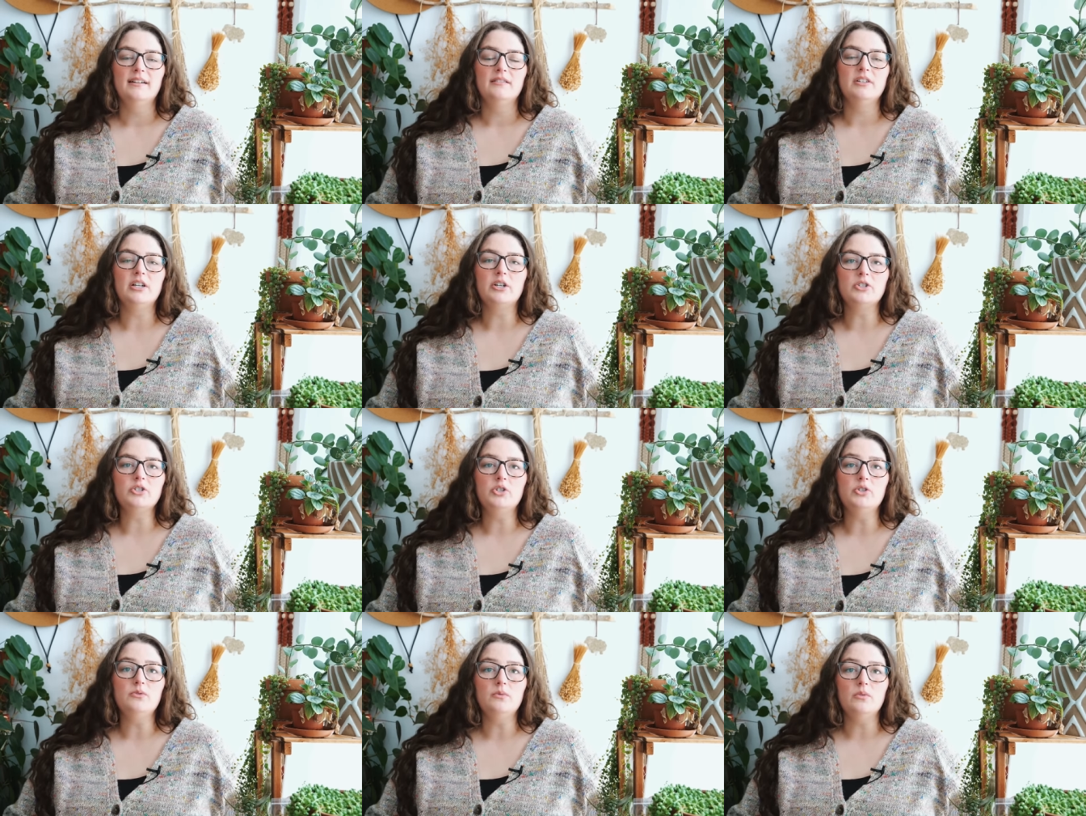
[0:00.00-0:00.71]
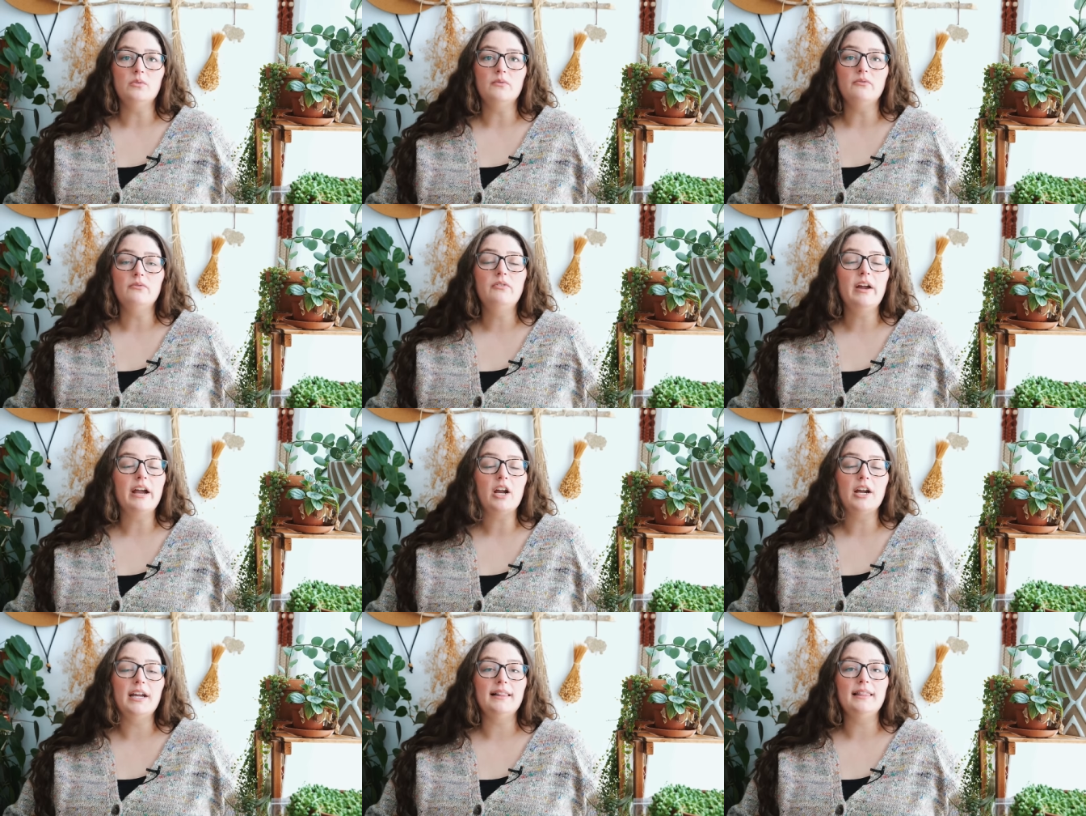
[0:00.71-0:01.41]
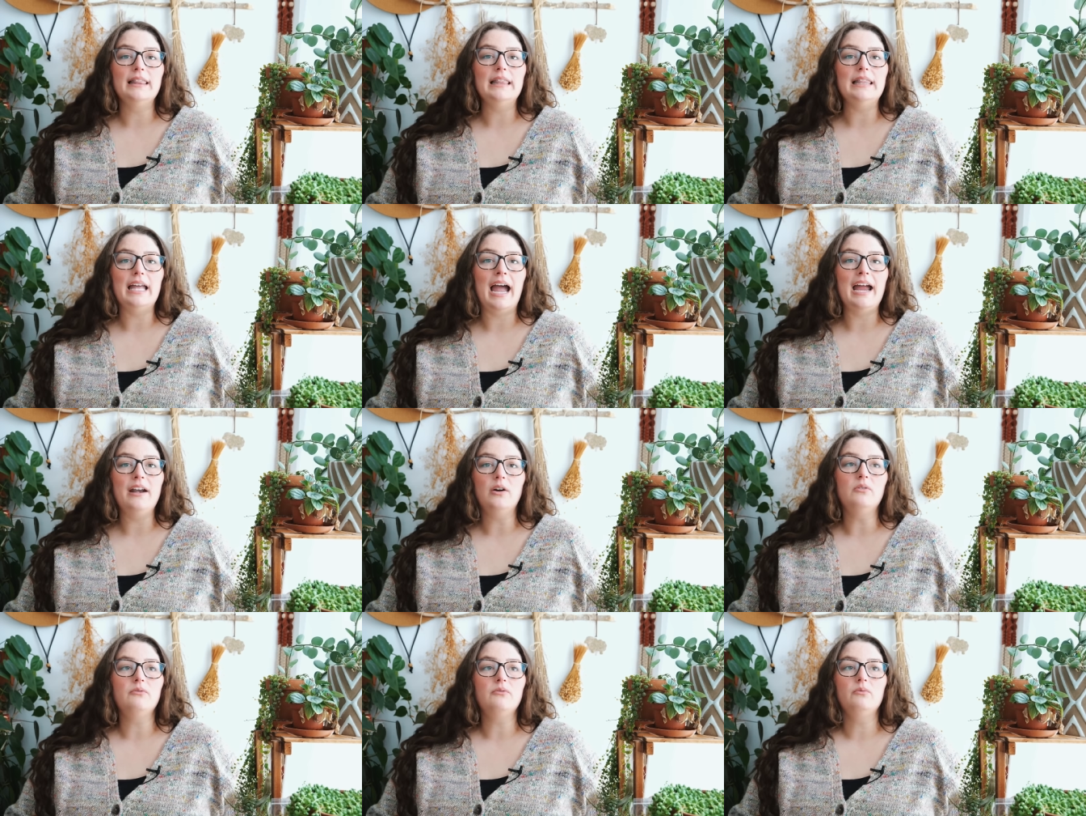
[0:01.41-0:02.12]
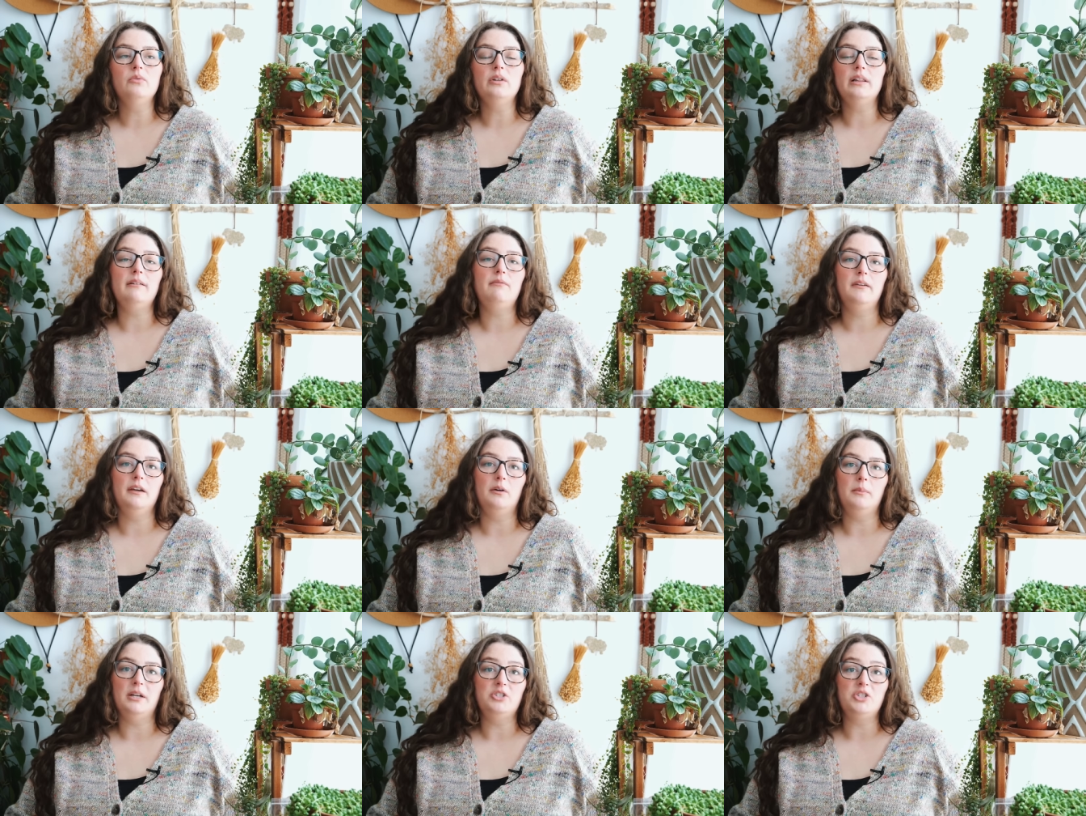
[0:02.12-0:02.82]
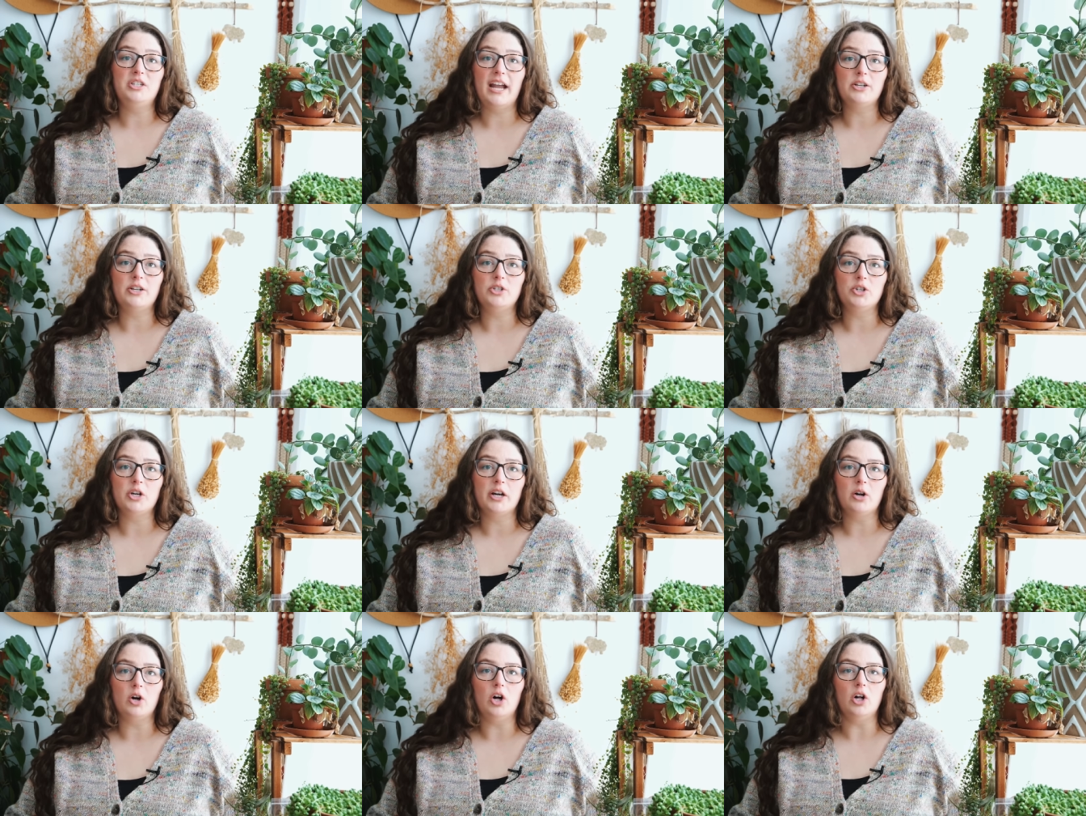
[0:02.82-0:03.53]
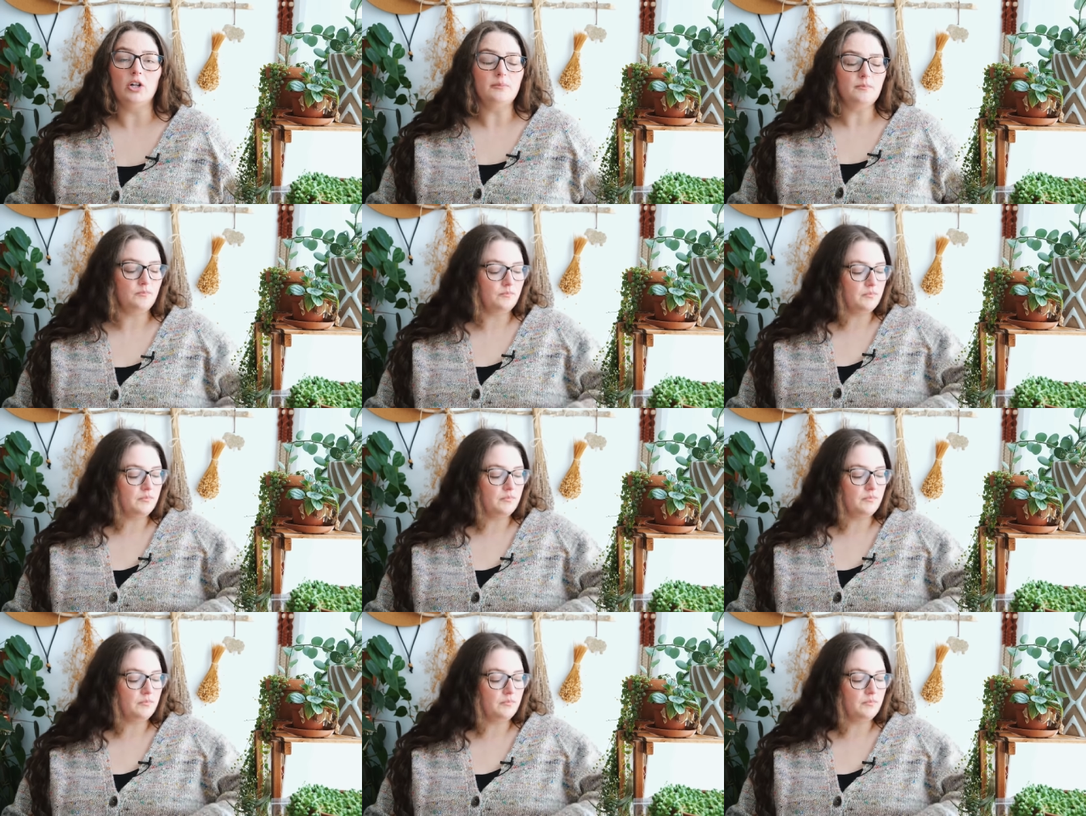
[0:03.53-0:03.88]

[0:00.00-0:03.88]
there's I don't really feel much texture at all.